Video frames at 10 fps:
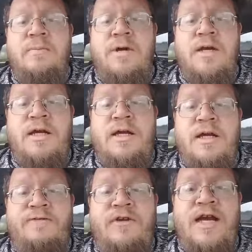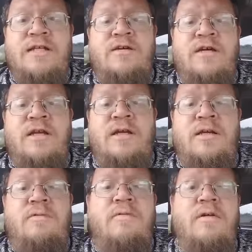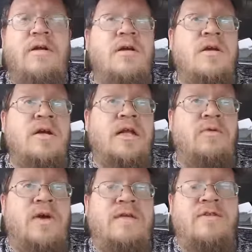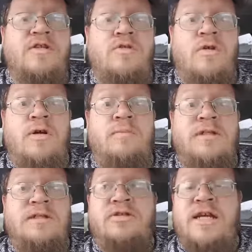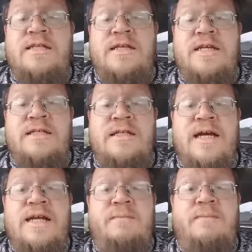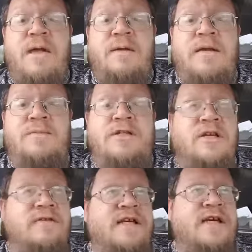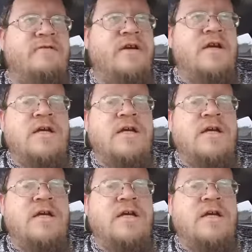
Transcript: But if you guys are in the way of the storm, try to stay inside and keep yourself safe,